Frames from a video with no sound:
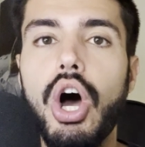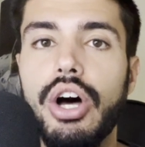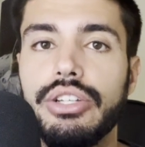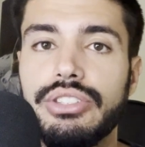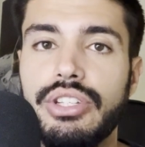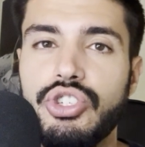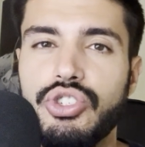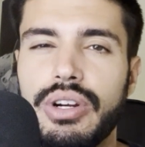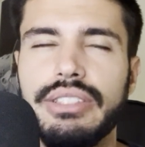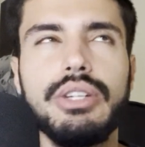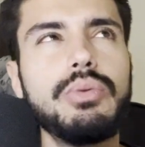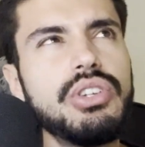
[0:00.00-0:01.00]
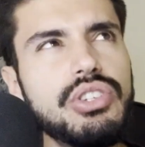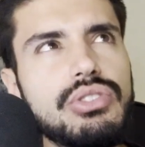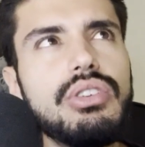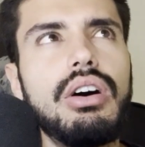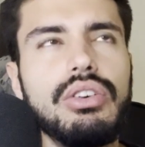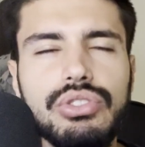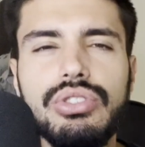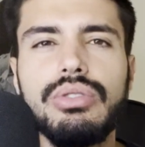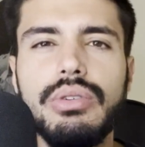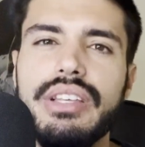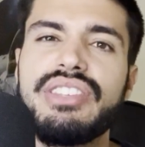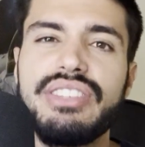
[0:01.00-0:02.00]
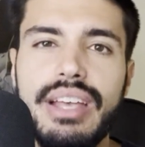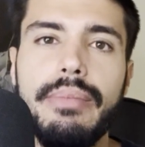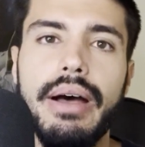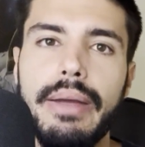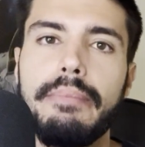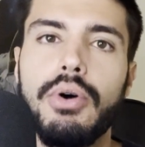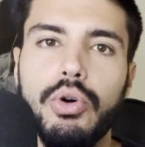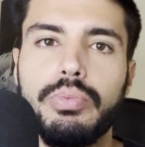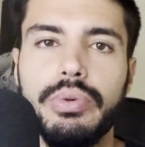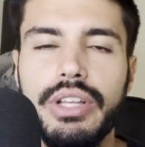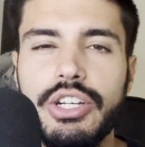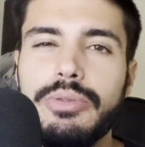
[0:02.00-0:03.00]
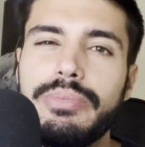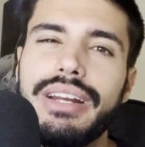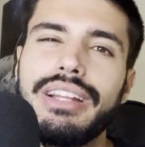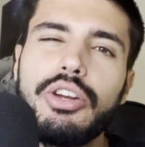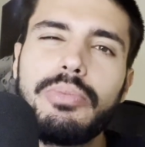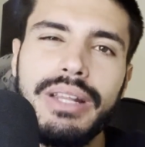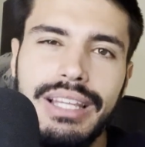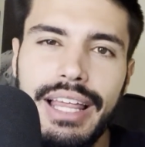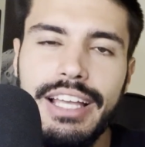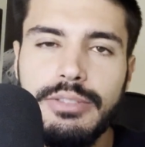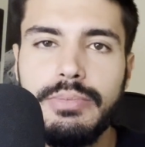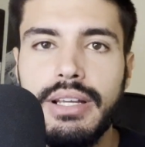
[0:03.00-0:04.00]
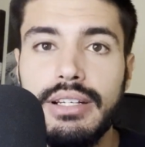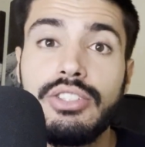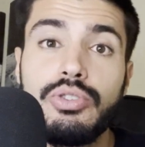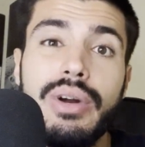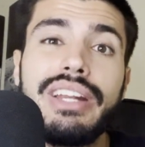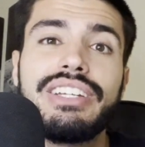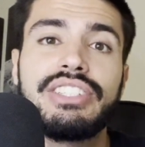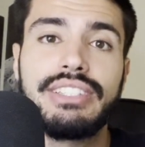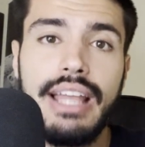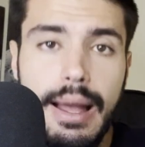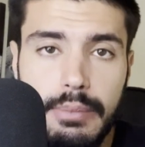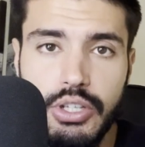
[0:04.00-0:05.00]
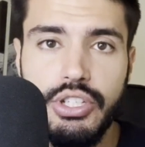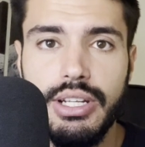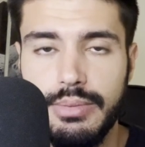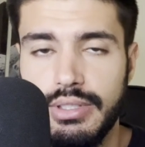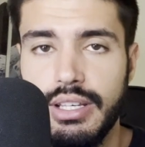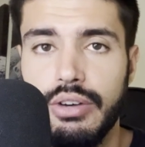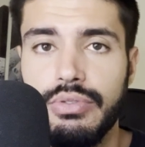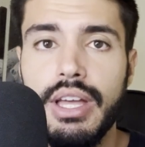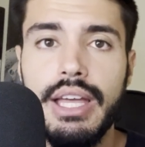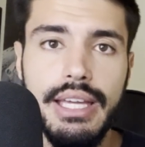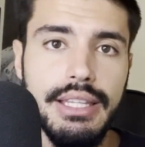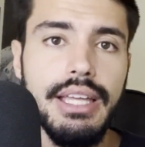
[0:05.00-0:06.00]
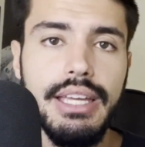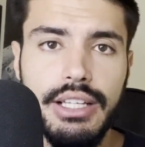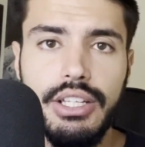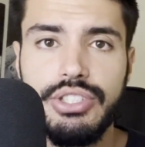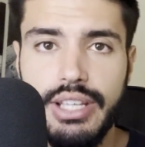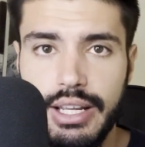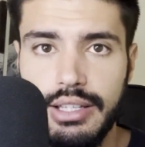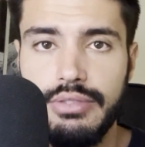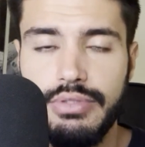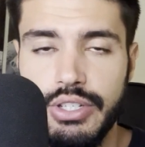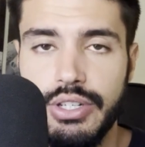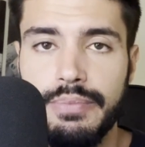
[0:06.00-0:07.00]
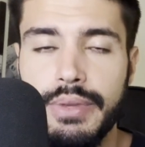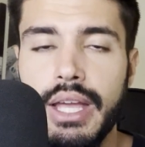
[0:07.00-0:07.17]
Austin Trusty, which is also a semi-bold prediction, but a little bit less because he's already establishing himself in the English second division.